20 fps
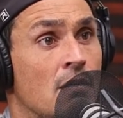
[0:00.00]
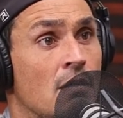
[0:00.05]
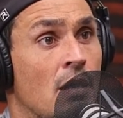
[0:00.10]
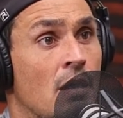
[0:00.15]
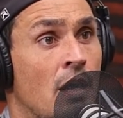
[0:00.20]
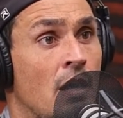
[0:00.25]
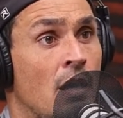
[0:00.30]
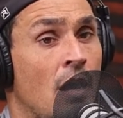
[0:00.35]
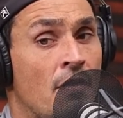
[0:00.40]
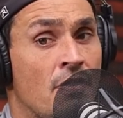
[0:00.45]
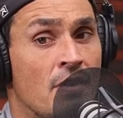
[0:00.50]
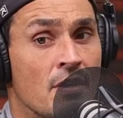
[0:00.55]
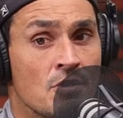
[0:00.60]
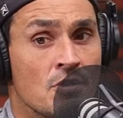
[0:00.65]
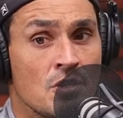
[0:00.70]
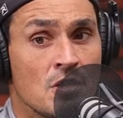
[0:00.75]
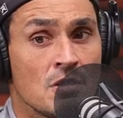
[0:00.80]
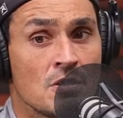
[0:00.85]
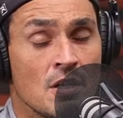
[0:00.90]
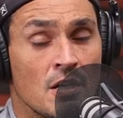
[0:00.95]
And I think
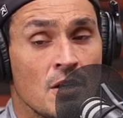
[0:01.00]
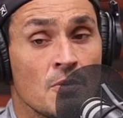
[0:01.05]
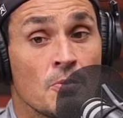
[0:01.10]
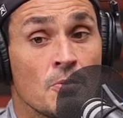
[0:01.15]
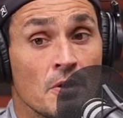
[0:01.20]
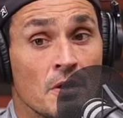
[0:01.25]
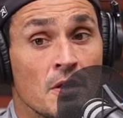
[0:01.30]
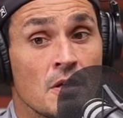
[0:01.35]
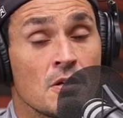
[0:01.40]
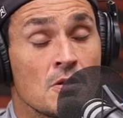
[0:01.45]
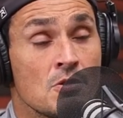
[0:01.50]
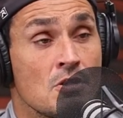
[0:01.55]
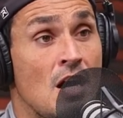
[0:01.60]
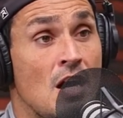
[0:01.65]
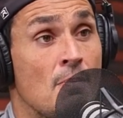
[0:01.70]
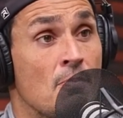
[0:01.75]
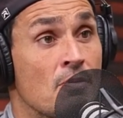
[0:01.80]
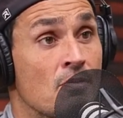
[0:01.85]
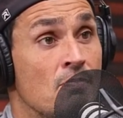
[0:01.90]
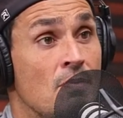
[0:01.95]
she's done a really good
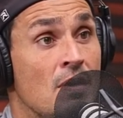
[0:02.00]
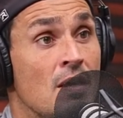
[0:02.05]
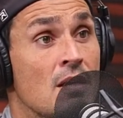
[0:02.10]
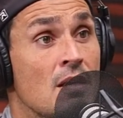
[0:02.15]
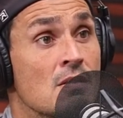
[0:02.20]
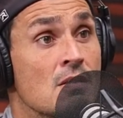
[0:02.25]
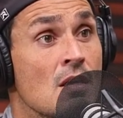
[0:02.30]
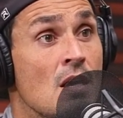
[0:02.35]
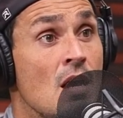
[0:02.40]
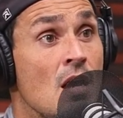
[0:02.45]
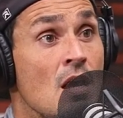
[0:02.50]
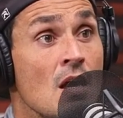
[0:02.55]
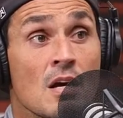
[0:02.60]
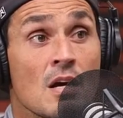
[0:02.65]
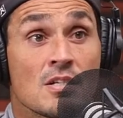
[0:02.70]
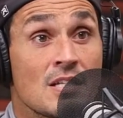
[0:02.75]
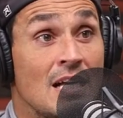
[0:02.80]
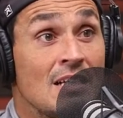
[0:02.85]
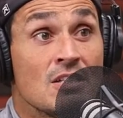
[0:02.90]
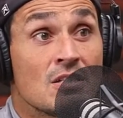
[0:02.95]
job with me, is
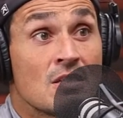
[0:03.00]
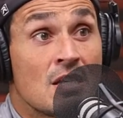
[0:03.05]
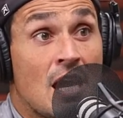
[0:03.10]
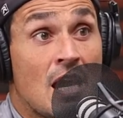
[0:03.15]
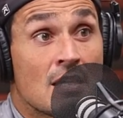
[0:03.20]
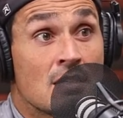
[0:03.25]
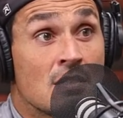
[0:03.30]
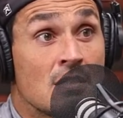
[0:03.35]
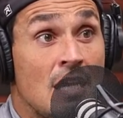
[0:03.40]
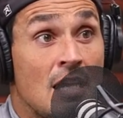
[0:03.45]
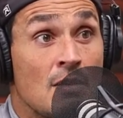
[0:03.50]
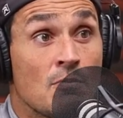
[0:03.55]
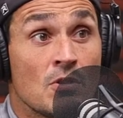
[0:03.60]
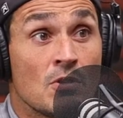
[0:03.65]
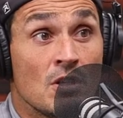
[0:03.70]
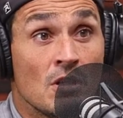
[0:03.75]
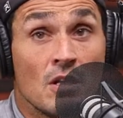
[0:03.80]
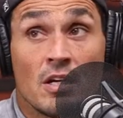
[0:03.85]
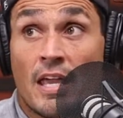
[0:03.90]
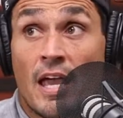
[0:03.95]
because I just can't stand when
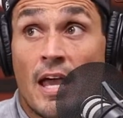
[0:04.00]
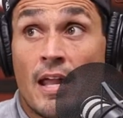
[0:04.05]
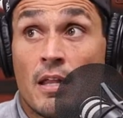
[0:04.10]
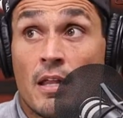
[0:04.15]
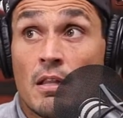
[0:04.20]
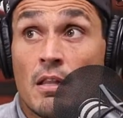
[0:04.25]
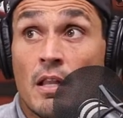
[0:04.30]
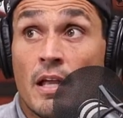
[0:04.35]
you look at it.